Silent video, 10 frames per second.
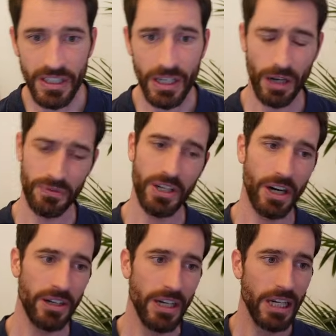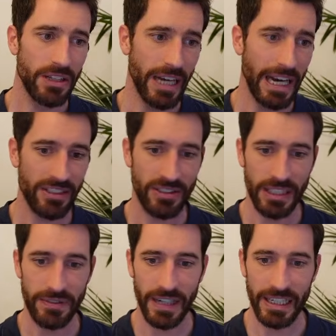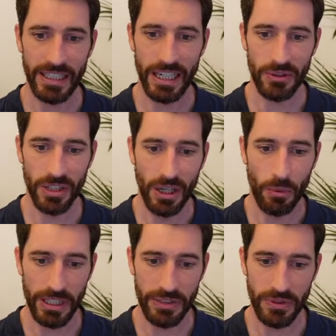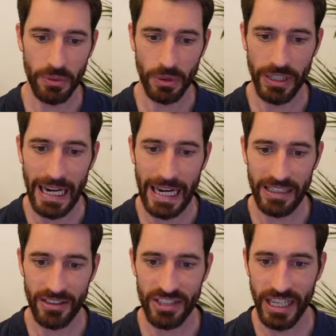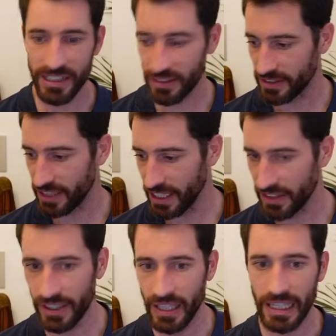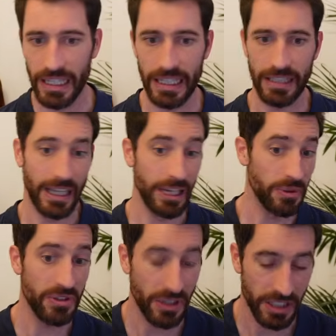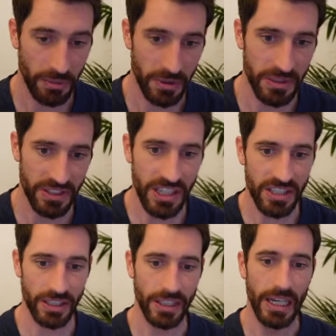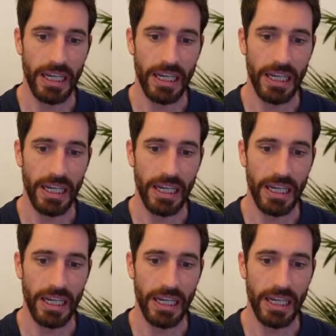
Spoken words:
of the car to actually find out what if you would add channels here, like we saw in the optimization,